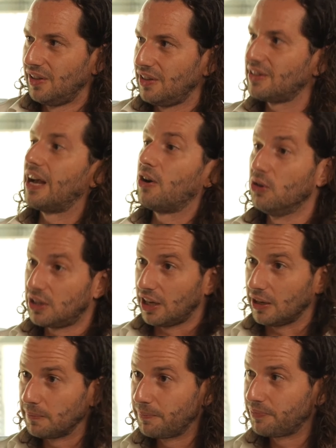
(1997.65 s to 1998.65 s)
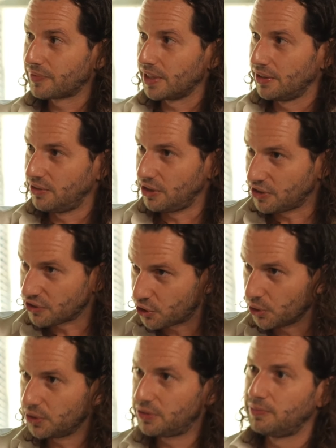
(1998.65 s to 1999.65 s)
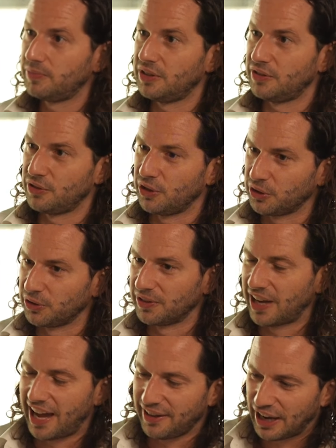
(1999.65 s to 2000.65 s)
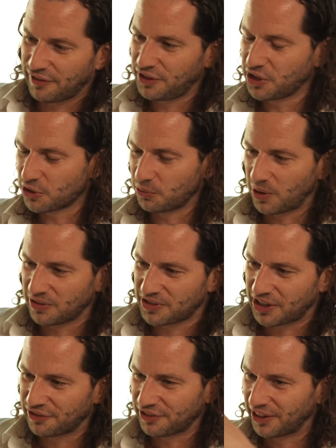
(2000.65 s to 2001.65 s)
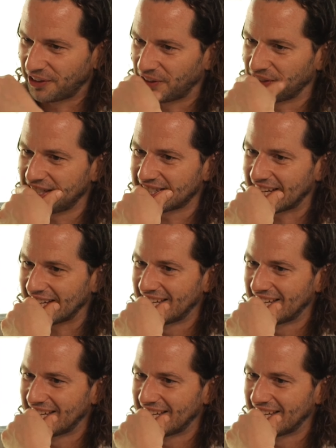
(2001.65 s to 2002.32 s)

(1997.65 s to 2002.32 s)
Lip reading: It's like, okay, this is good. This is not good. I finished on one stuff on this.